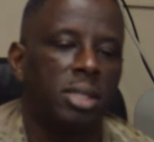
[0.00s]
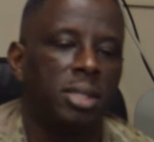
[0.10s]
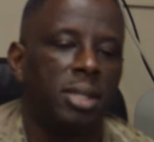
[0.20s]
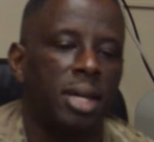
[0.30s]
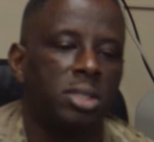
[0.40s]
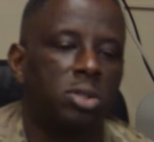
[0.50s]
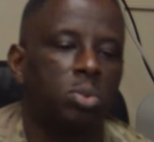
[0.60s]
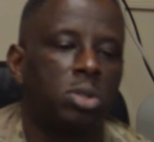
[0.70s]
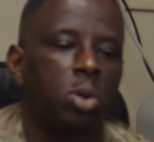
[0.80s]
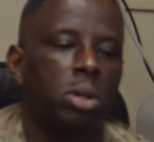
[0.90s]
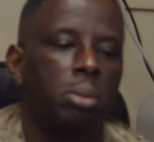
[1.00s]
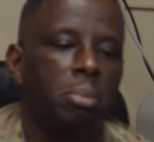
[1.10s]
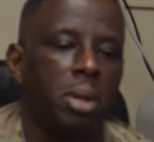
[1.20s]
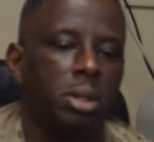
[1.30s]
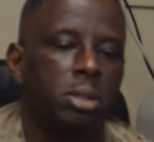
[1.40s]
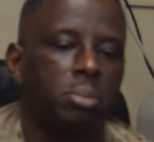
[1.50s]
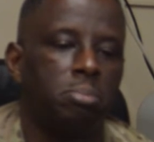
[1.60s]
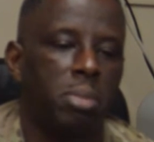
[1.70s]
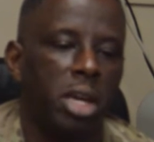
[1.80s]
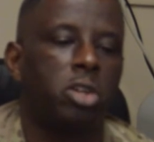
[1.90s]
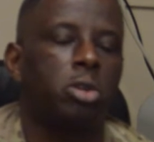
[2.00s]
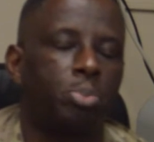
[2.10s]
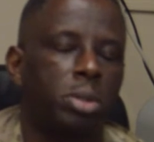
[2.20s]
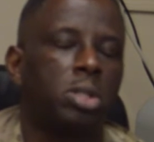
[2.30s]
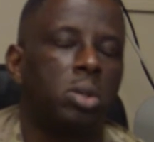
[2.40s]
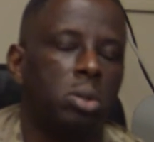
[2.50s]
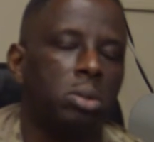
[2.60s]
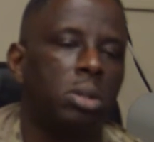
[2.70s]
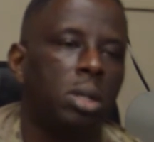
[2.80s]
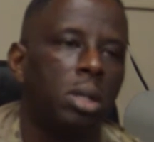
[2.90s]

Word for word: and that's what's going to make your platoon